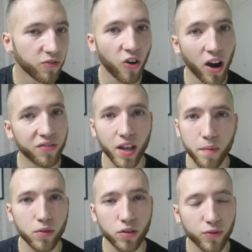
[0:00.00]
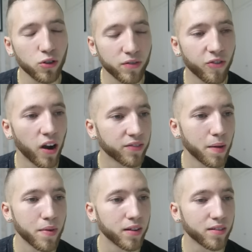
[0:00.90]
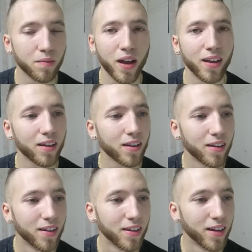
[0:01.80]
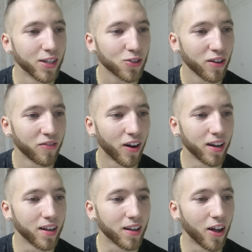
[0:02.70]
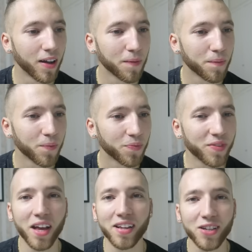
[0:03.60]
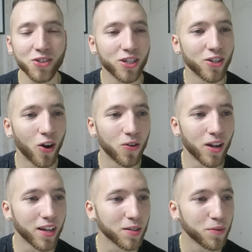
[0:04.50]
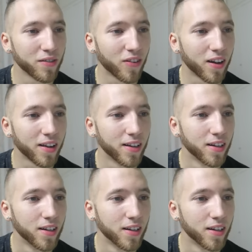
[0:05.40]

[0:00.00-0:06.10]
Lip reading: 5-10 minutes to make. It's so funny. Like, it's actually gold. Like, it's pretty funny.